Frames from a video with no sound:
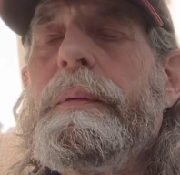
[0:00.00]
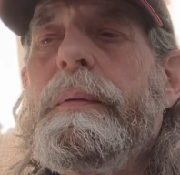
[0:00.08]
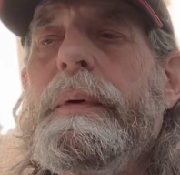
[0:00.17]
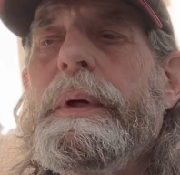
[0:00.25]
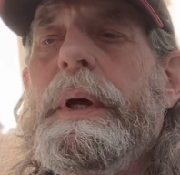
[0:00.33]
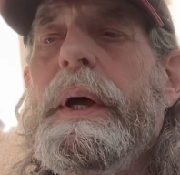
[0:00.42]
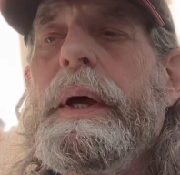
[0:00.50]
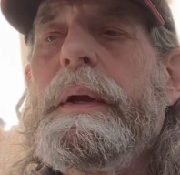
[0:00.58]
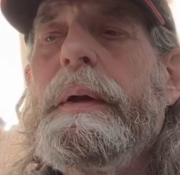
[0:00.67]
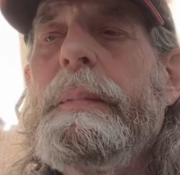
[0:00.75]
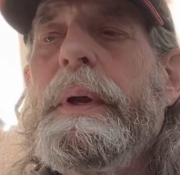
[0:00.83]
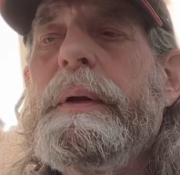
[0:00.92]
One guy I
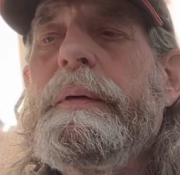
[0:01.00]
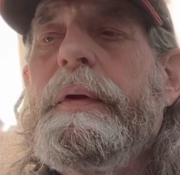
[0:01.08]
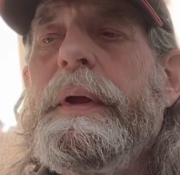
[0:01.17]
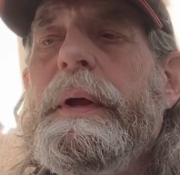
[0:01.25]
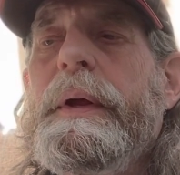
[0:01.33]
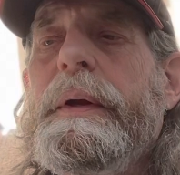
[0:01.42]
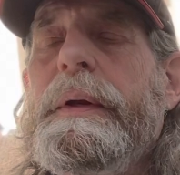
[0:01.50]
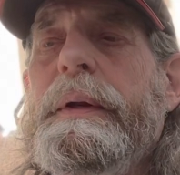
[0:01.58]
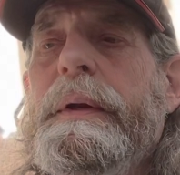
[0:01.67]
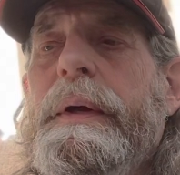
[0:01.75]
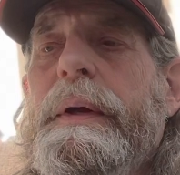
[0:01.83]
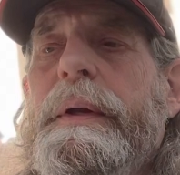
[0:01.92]
had met in town,
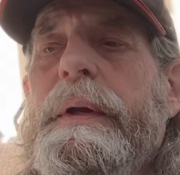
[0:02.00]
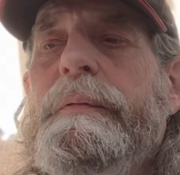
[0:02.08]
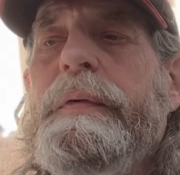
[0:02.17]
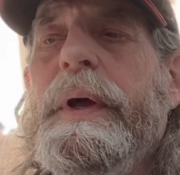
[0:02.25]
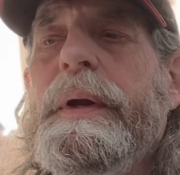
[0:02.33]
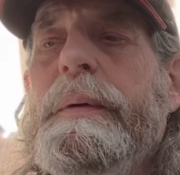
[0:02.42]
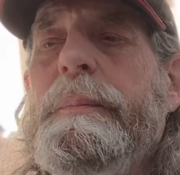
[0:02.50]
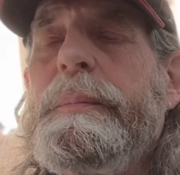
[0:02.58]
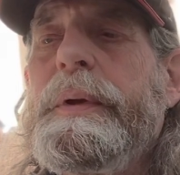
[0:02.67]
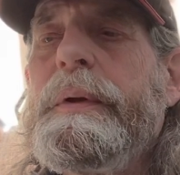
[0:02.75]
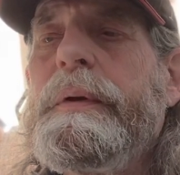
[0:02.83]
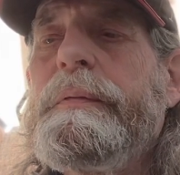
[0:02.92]
and uh, he found a
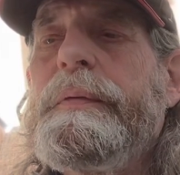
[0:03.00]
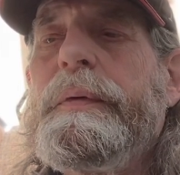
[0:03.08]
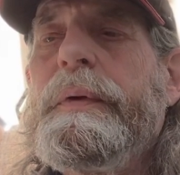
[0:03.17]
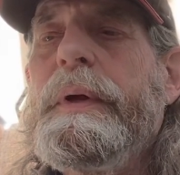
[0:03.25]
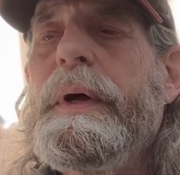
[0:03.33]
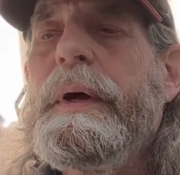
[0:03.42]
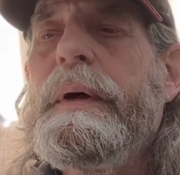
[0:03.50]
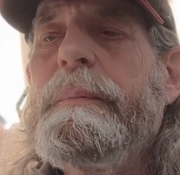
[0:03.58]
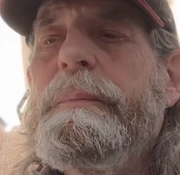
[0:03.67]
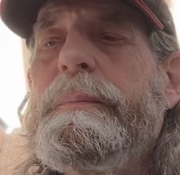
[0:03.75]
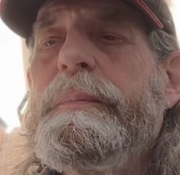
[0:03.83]
beautiful uh,